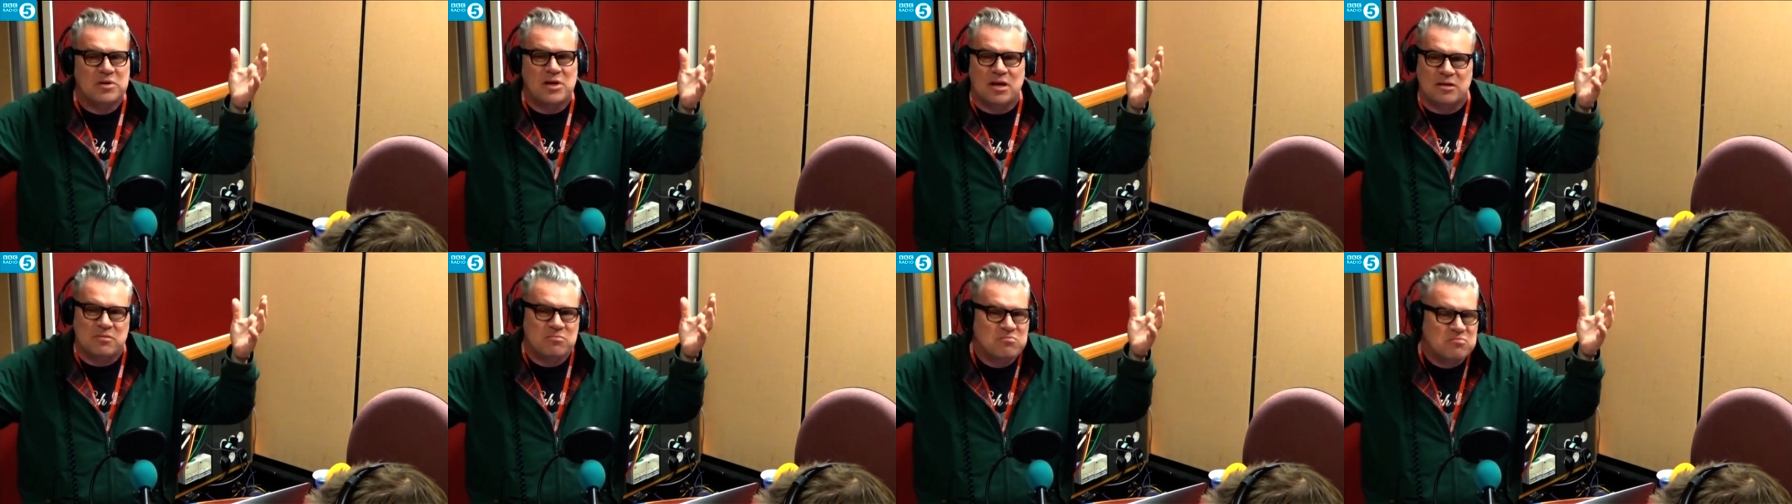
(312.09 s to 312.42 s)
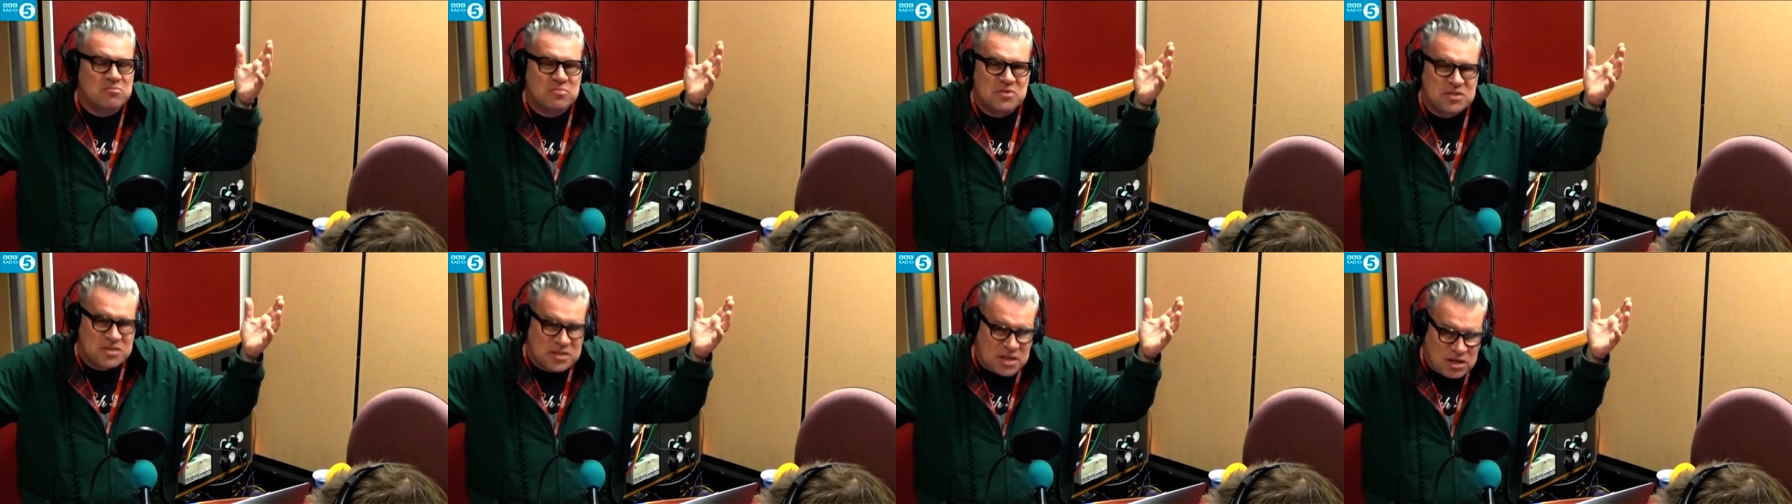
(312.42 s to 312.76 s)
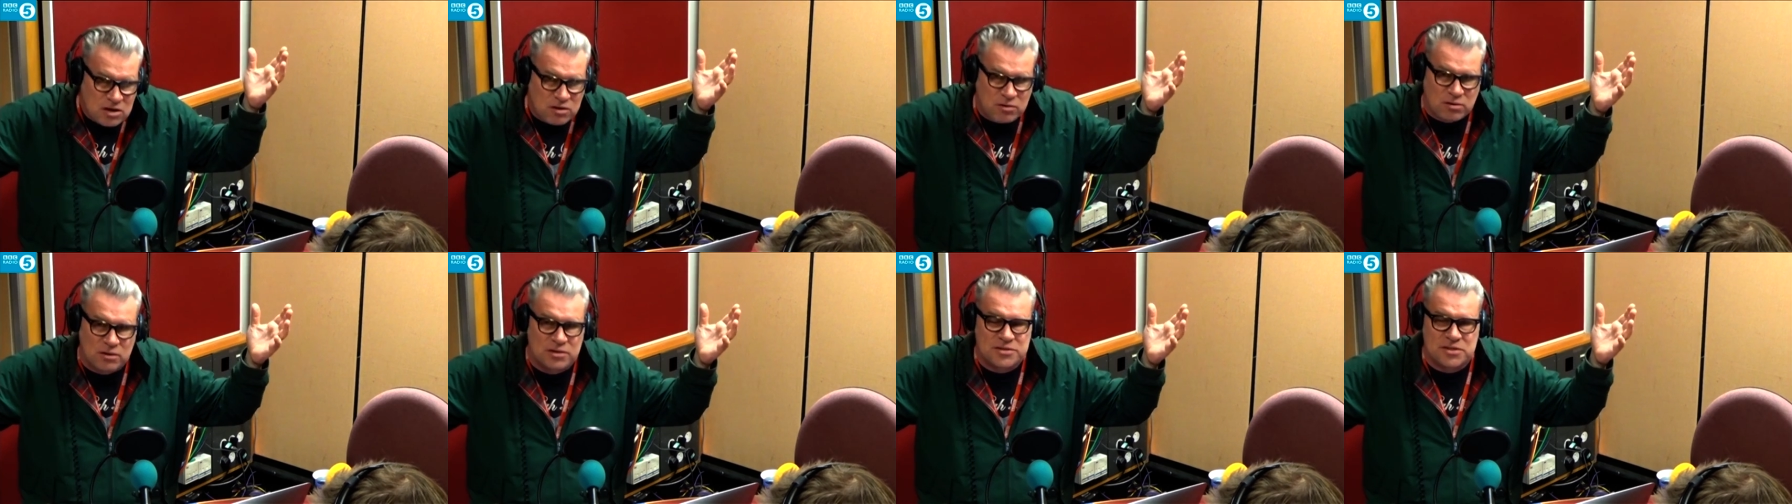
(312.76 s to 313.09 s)
uh,
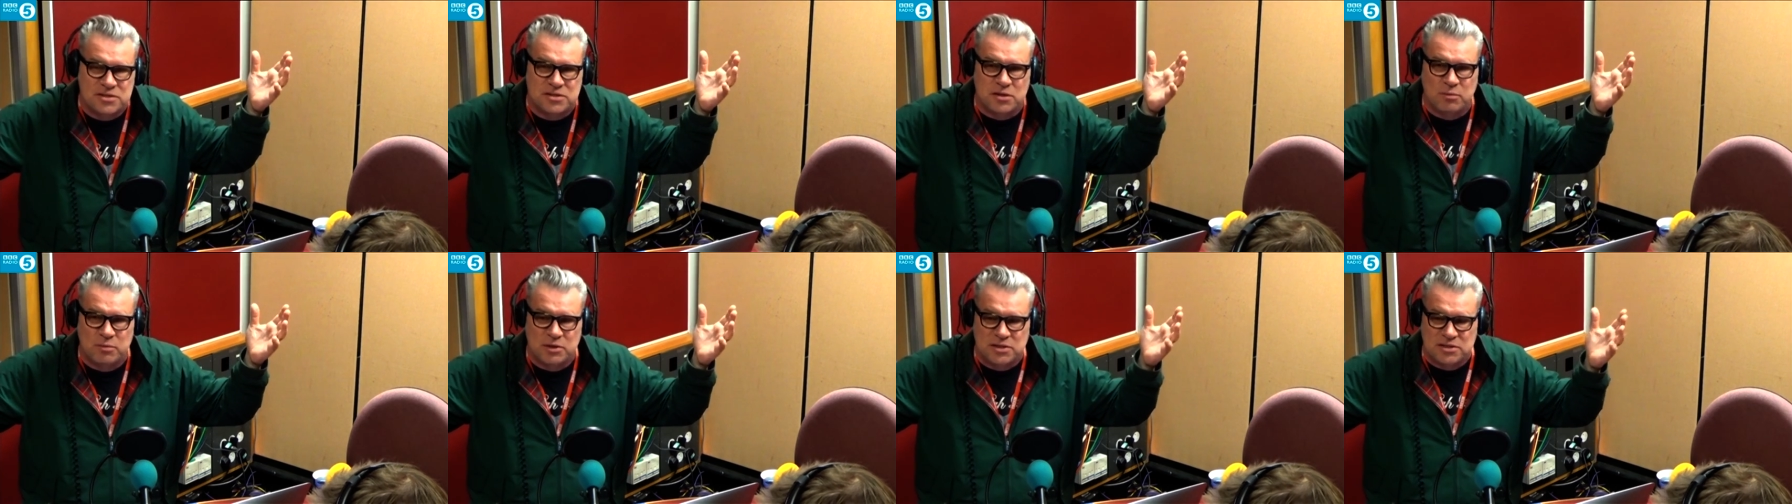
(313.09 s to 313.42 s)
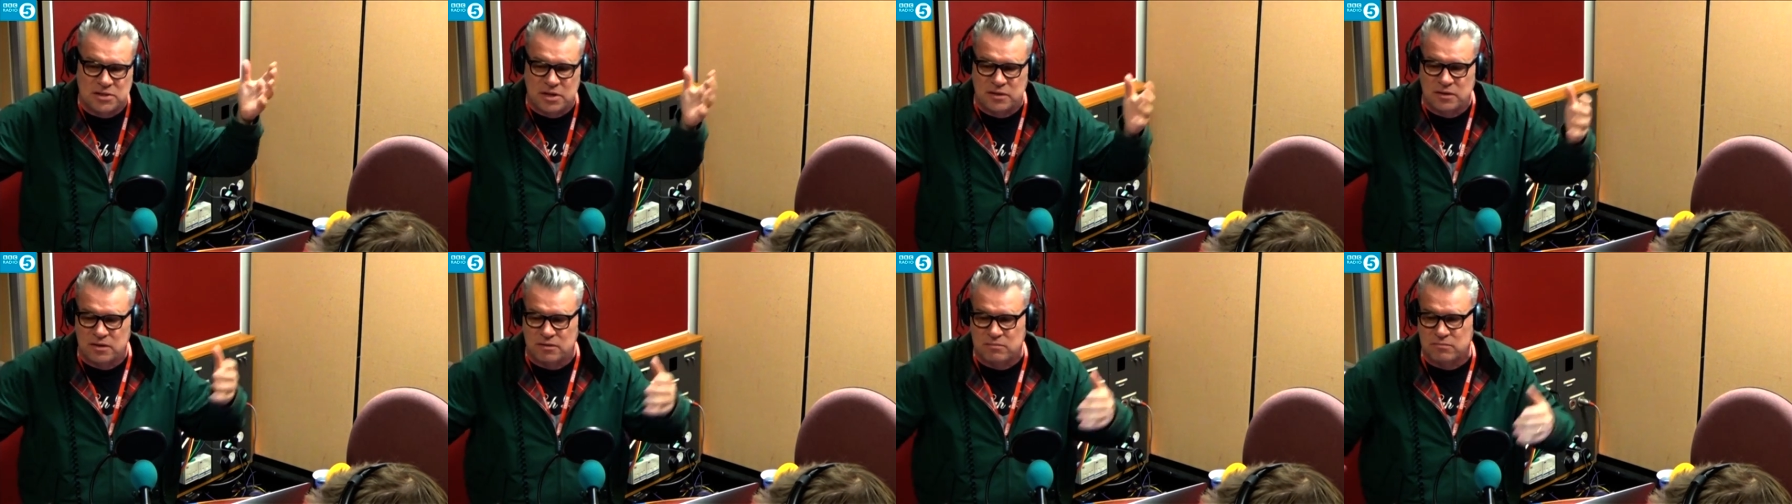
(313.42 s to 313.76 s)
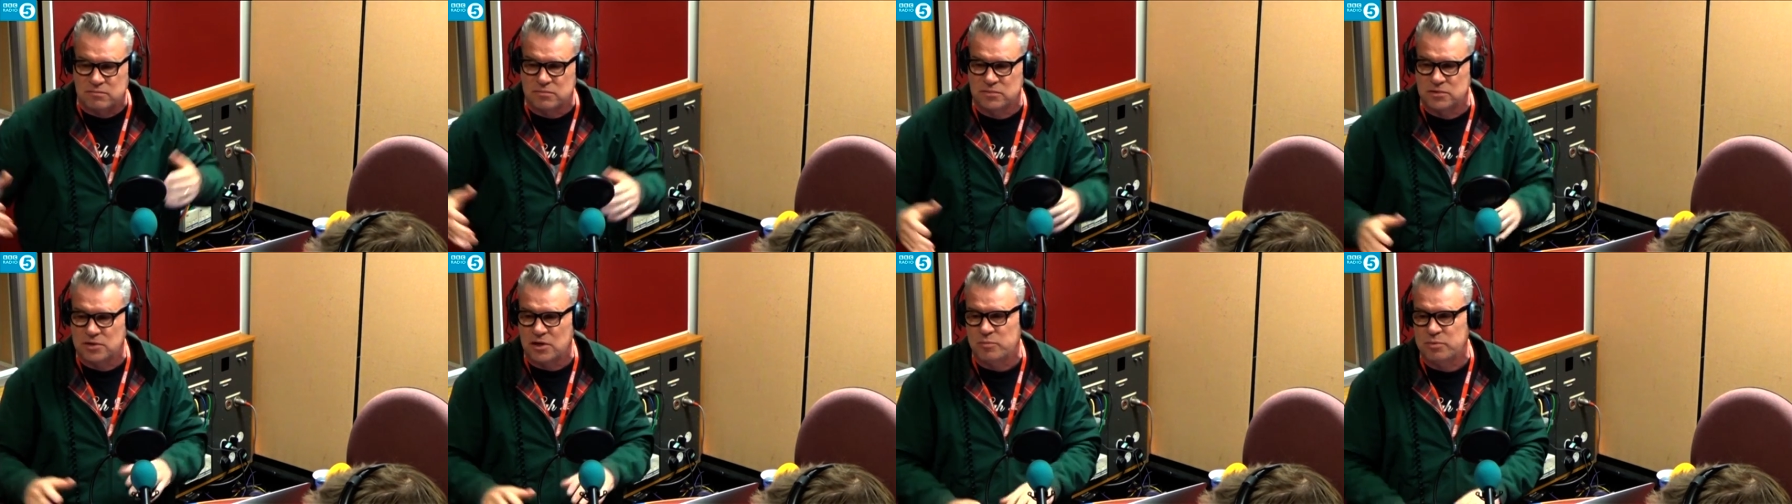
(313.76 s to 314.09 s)
secrets to some extent that
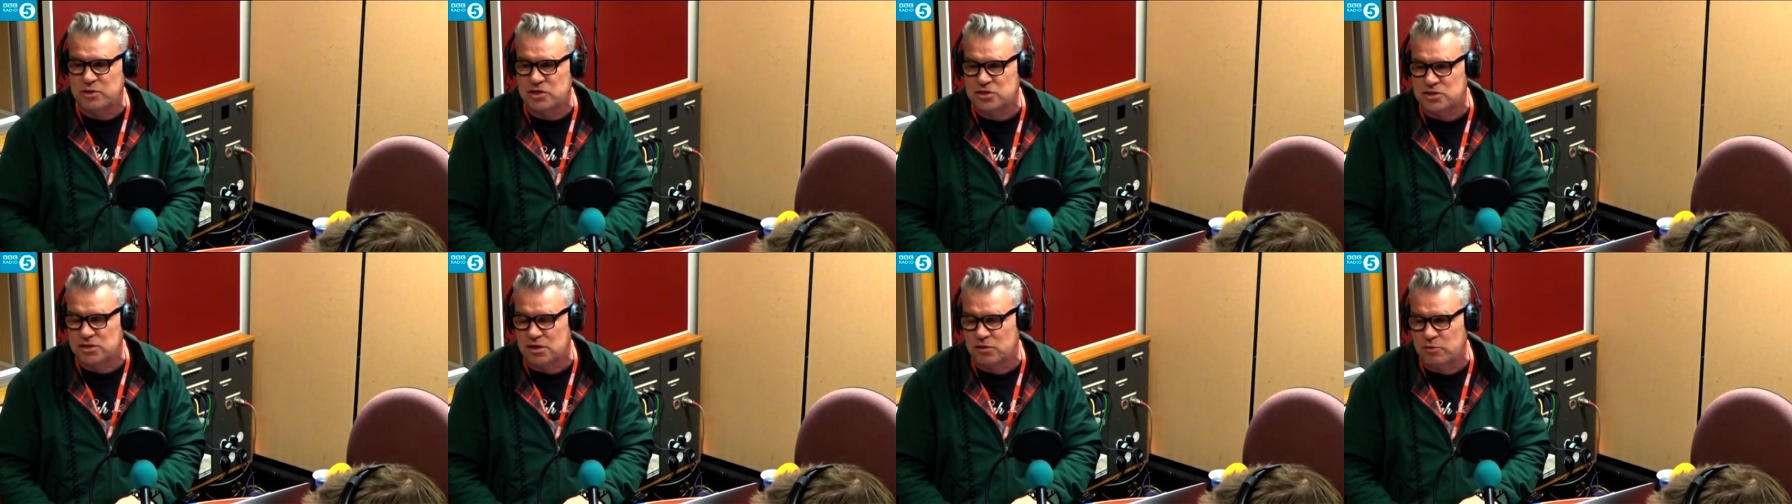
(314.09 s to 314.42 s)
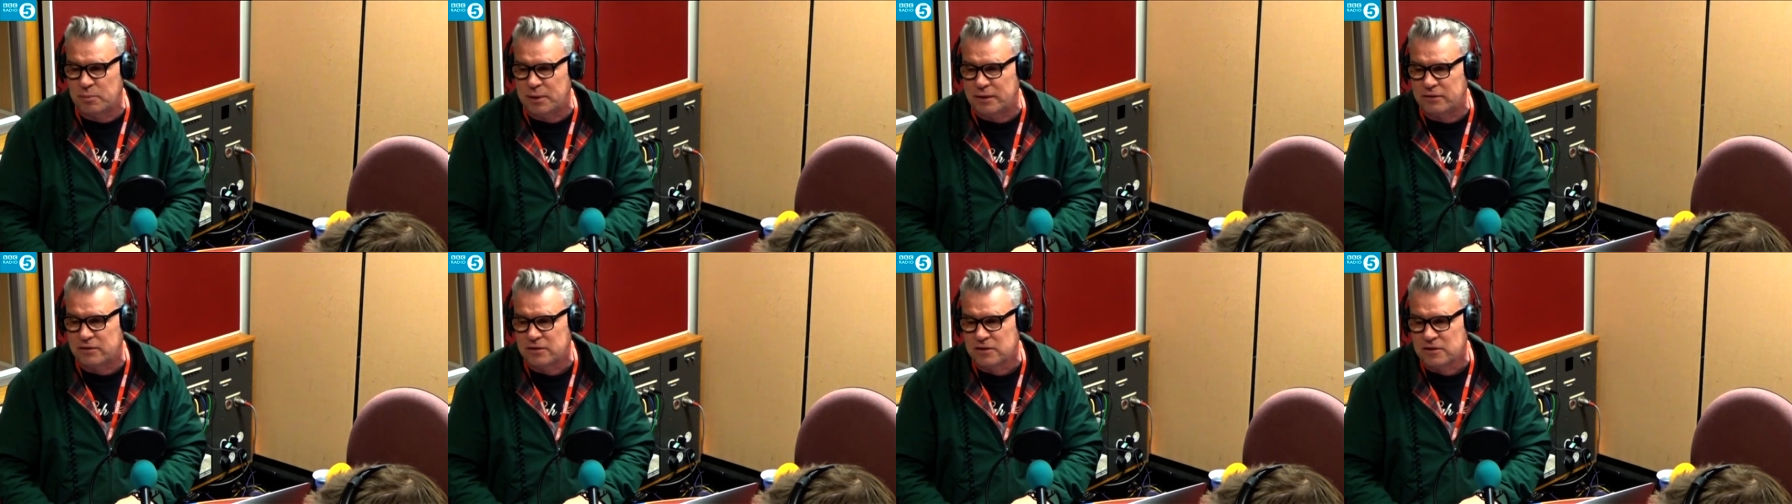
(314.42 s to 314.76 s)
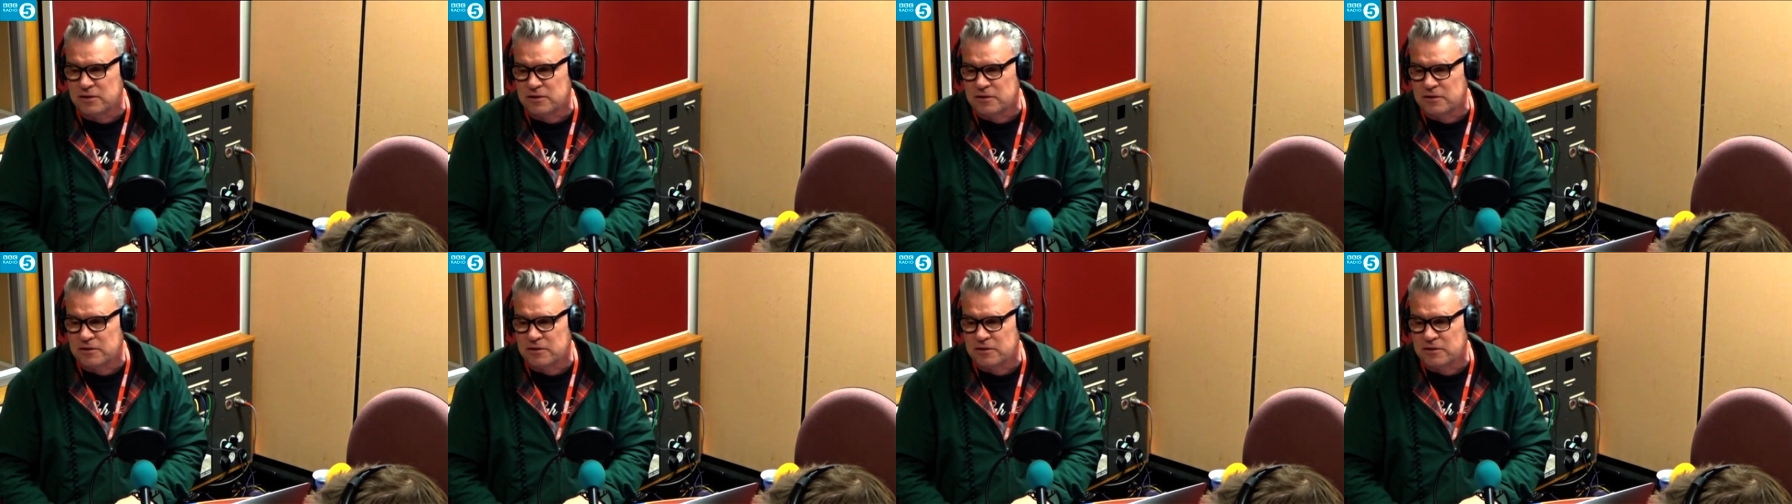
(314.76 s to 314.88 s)
nobody should know about.